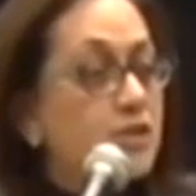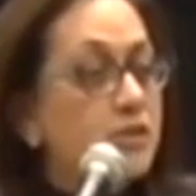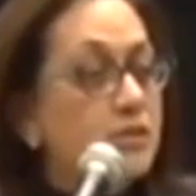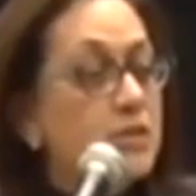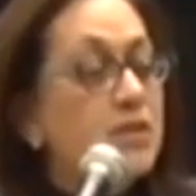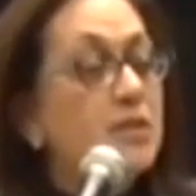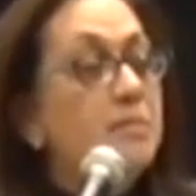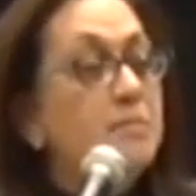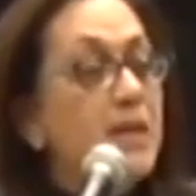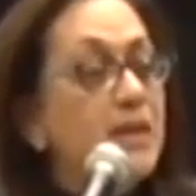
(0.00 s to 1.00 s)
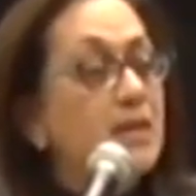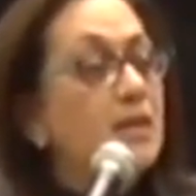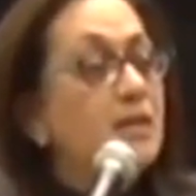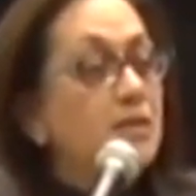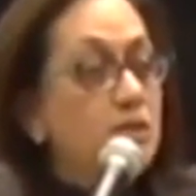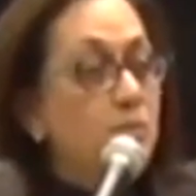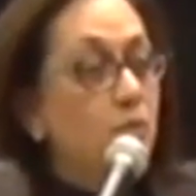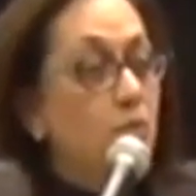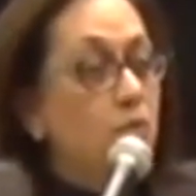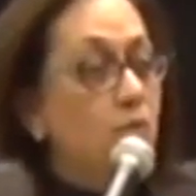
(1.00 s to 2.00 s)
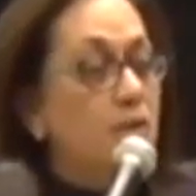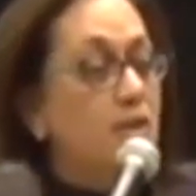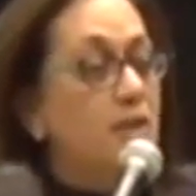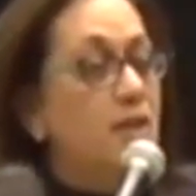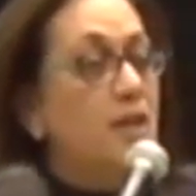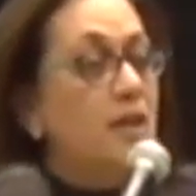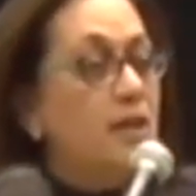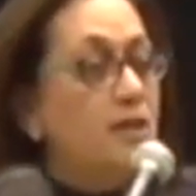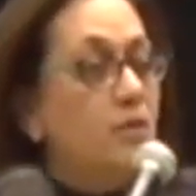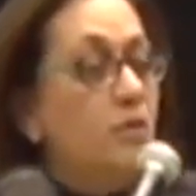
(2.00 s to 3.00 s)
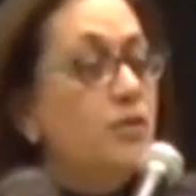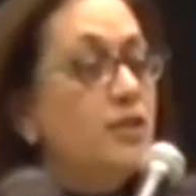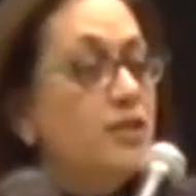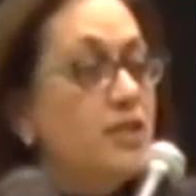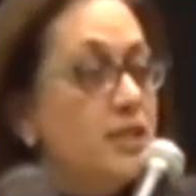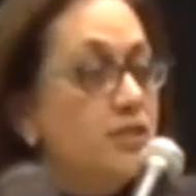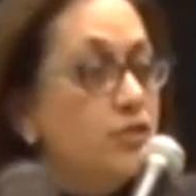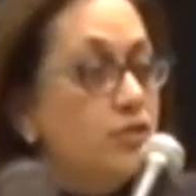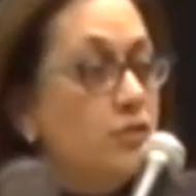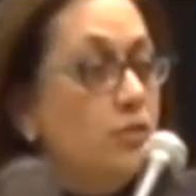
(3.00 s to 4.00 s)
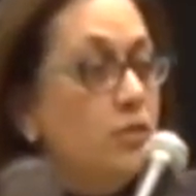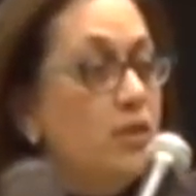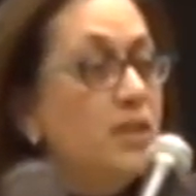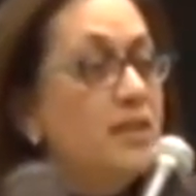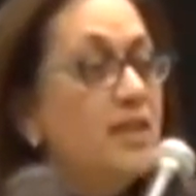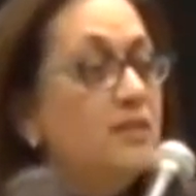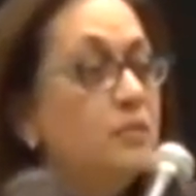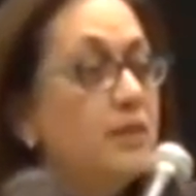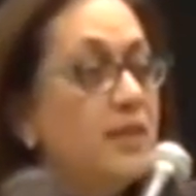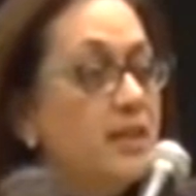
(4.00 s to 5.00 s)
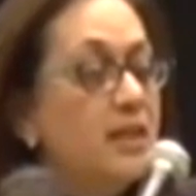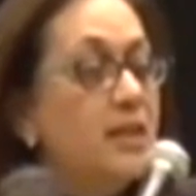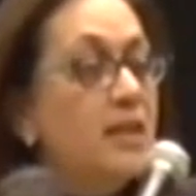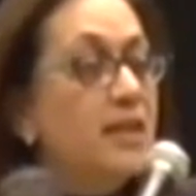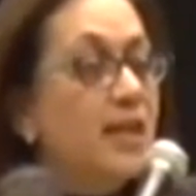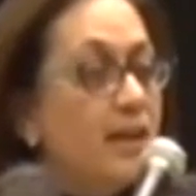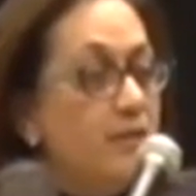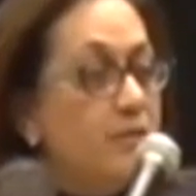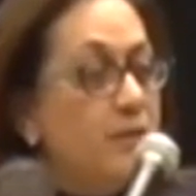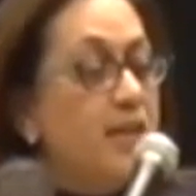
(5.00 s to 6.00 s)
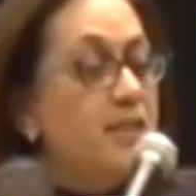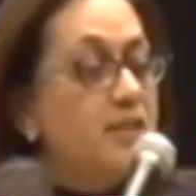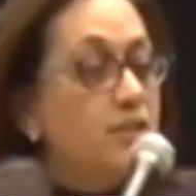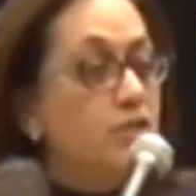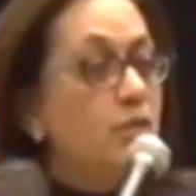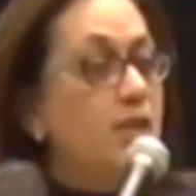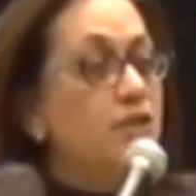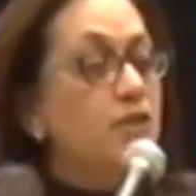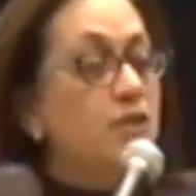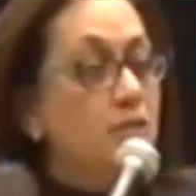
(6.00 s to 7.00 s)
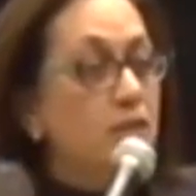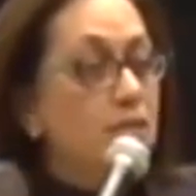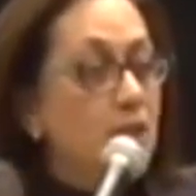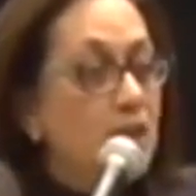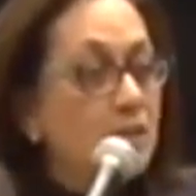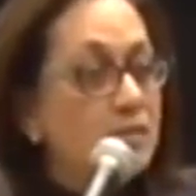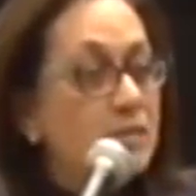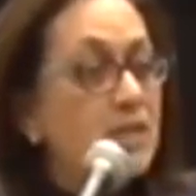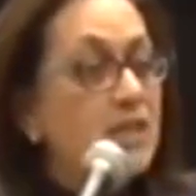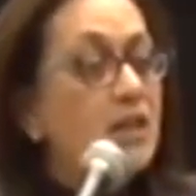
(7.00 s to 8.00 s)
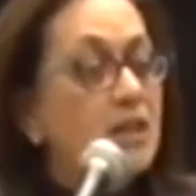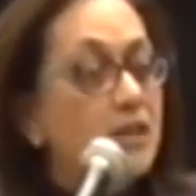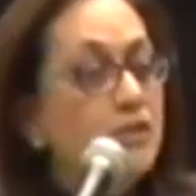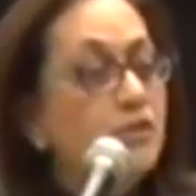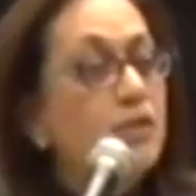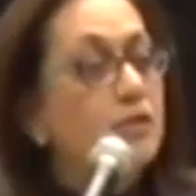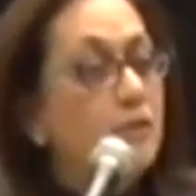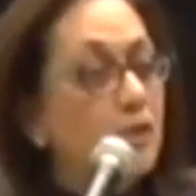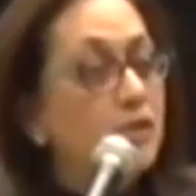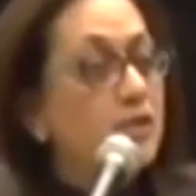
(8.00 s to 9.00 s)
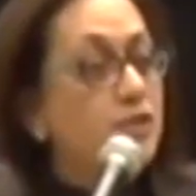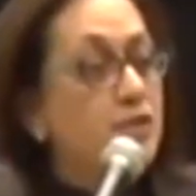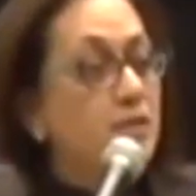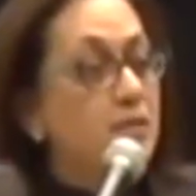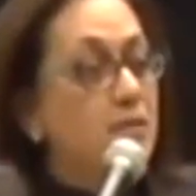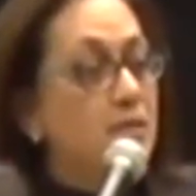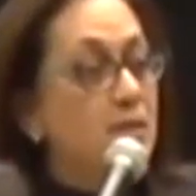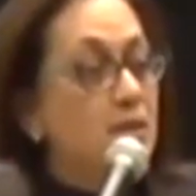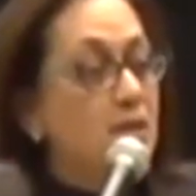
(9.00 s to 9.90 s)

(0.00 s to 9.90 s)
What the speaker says: actions, big and small, in order to ensure that we clarify the situation on the ground in our country of origin.